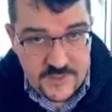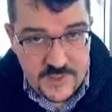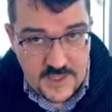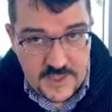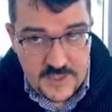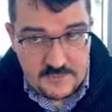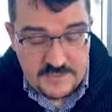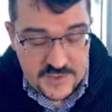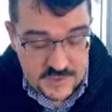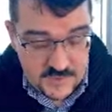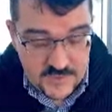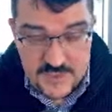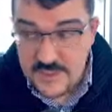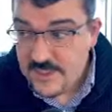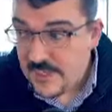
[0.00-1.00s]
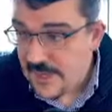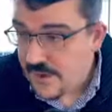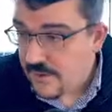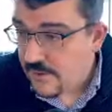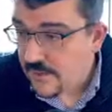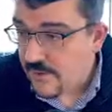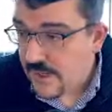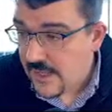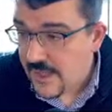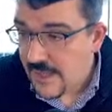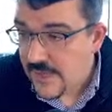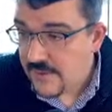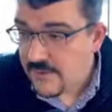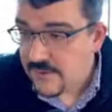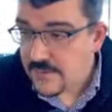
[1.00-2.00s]
between now
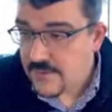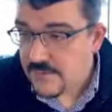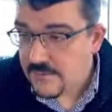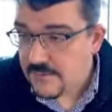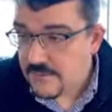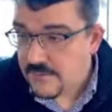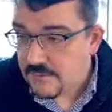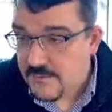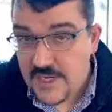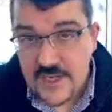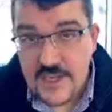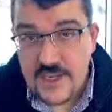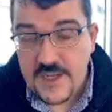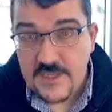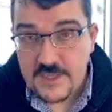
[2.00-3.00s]
and Monday,